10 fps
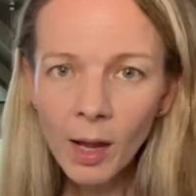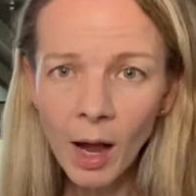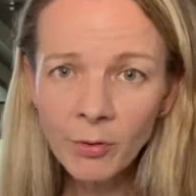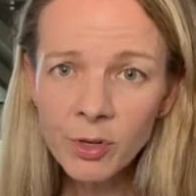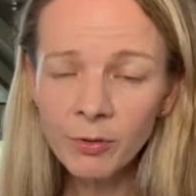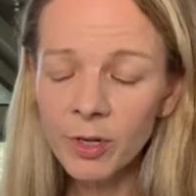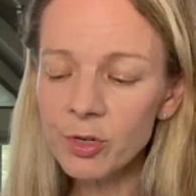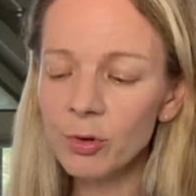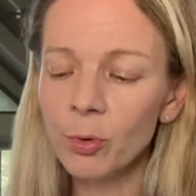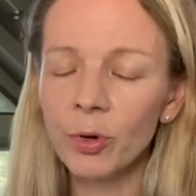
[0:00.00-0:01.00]
after I
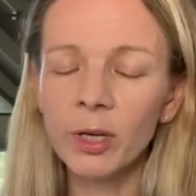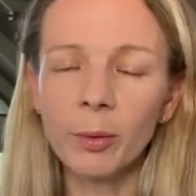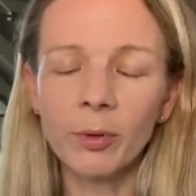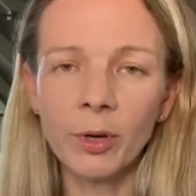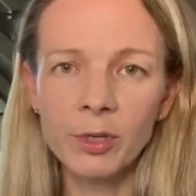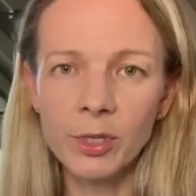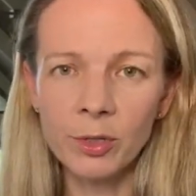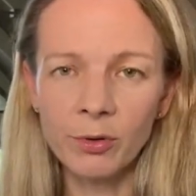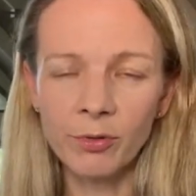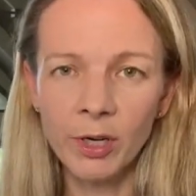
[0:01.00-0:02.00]
finish recording. I'm going to
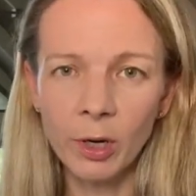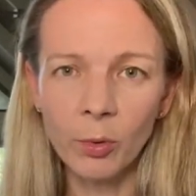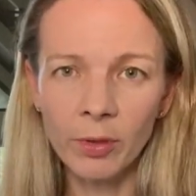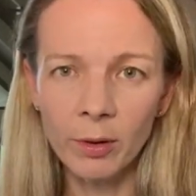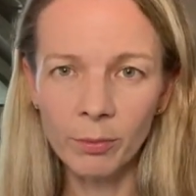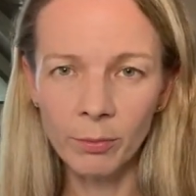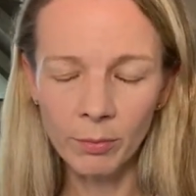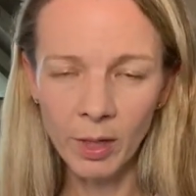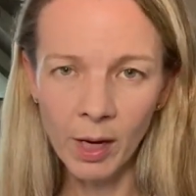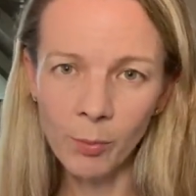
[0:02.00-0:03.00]
do a video on
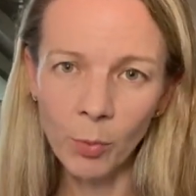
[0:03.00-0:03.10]
the